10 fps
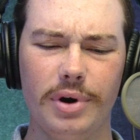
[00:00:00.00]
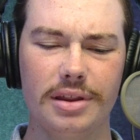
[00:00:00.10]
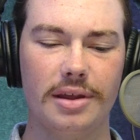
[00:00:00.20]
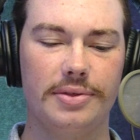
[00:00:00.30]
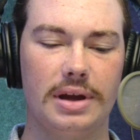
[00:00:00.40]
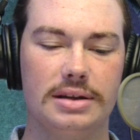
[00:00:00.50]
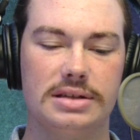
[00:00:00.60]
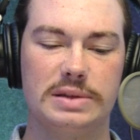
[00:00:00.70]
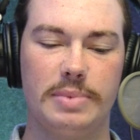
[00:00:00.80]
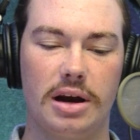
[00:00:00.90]
one of the things
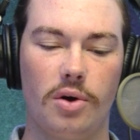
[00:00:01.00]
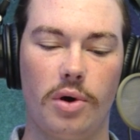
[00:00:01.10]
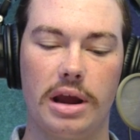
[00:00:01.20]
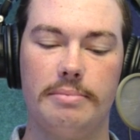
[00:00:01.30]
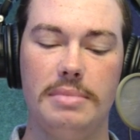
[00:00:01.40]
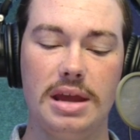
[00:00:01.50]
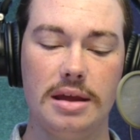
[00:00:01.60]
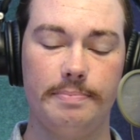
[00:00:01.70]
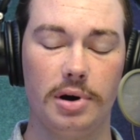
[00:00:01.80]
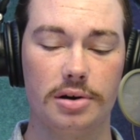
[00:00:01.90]
that's been annoying
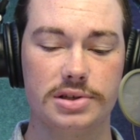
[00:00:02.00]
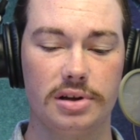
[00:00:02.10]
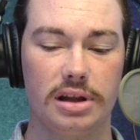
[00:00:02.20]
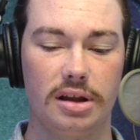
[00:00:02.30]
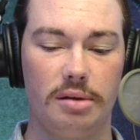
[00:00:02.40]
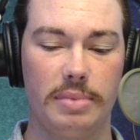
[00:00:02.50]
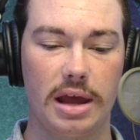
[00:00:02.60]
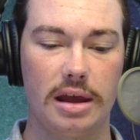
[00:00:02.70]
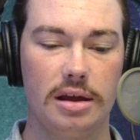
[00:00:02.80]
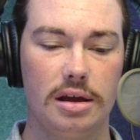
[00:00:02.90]
me personally a little
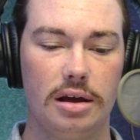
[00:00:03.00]
bit,